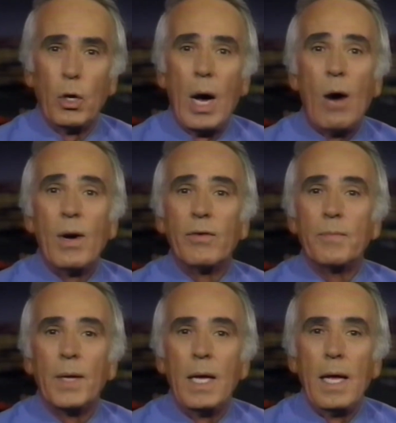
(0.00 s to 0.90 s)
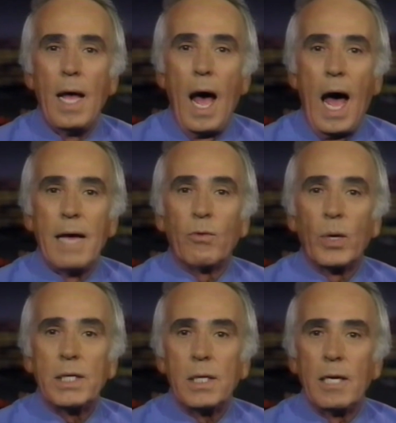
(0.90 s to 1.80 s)
However, I have
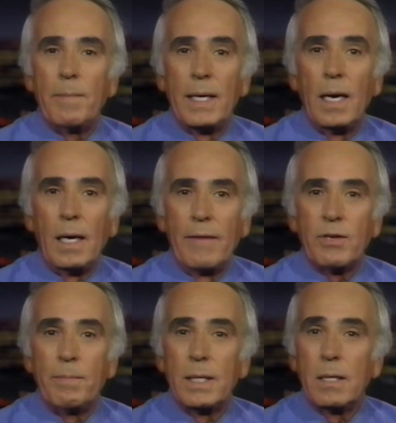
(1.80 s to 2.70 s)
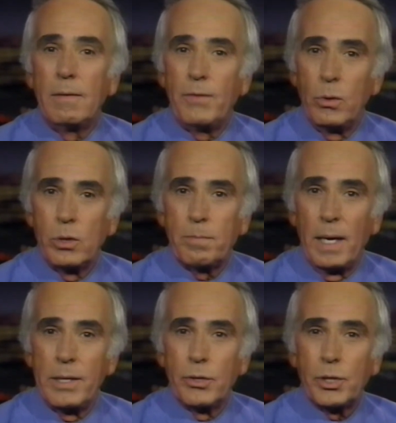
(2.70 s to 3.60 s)
recently been left a bit confused by
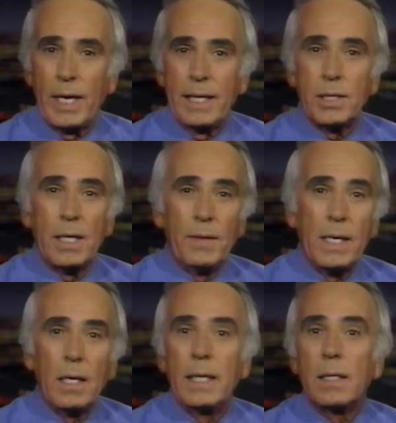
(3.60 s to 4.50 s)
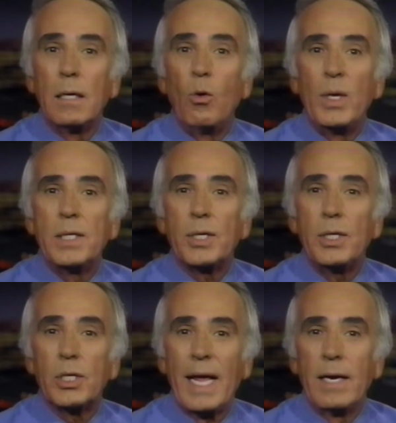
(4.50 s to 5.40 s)
your stance on the Clinton-Lewinsky
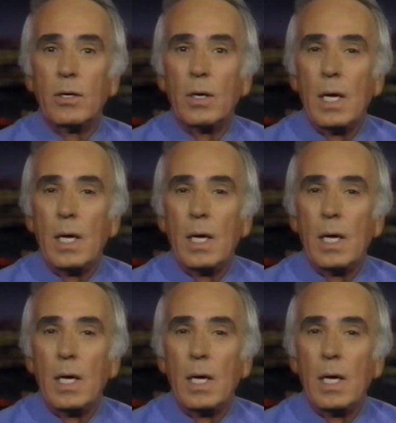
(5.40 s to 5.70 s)
scandal.